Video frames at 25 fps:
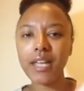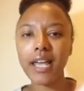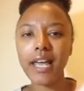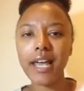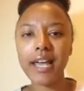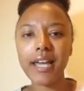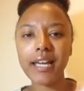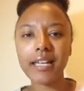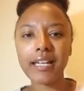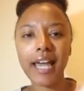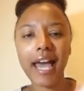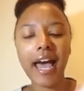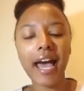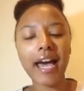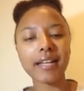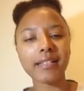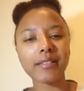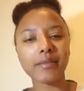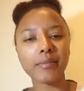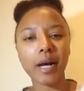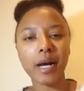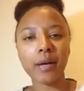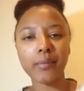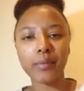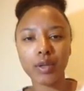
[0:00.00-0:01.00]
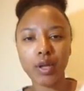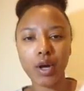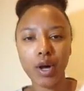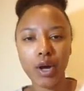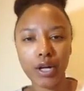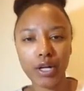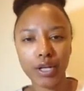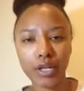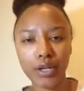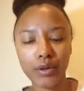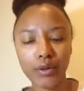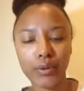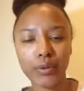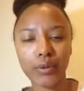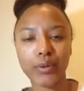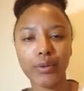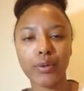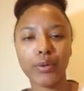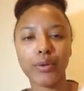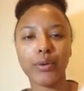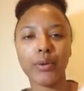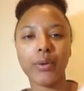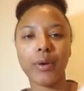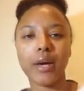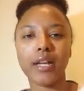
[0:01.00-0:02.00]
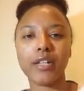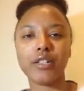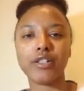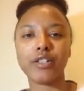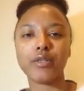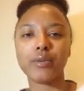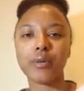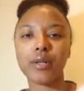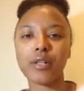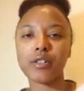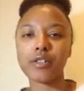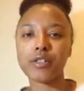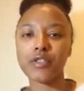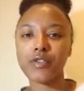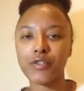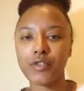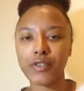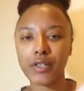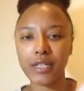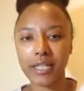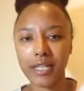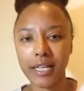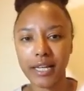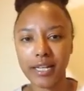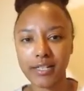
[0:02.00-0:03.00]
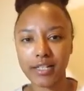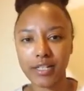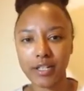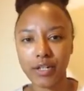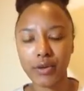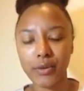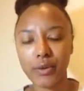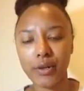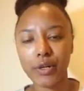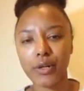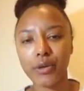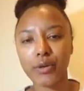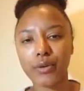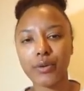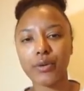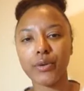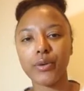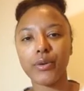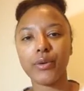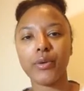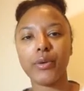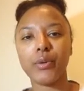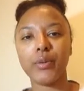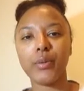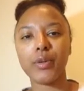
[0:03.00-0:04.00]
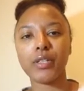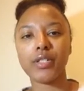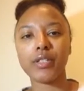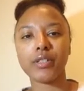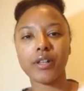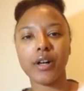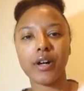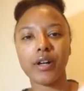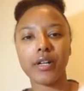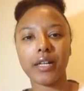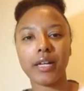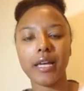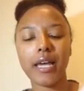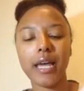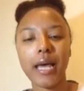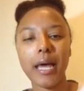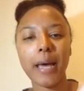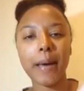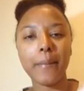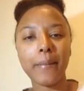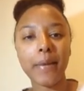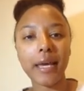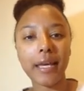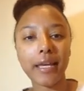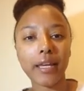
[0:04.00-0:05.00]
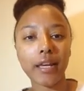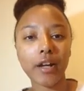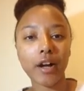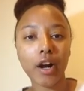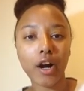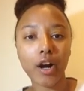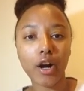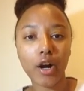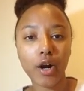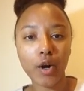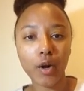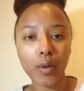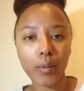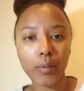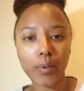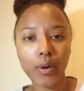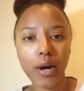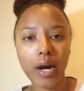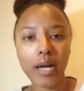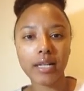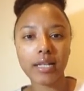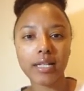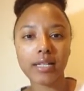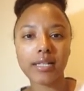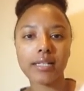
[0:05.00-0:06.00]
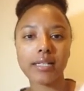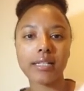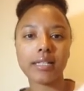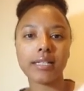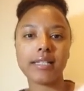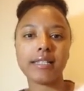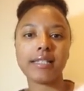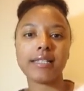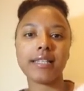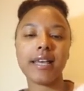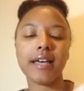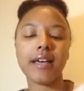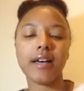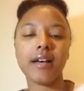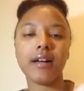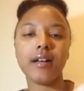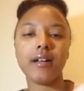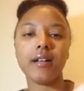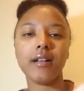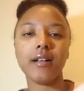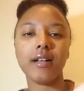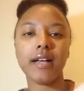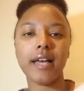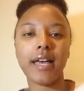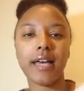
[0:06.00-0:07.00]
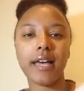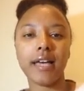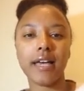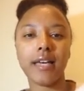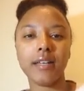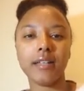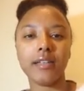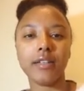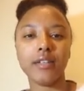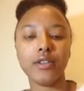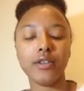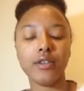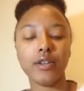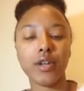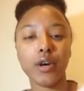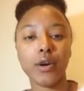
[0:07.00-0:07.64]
And as my blogging grew and Jarrell's freelance career grew, and we started making our own products to sell and,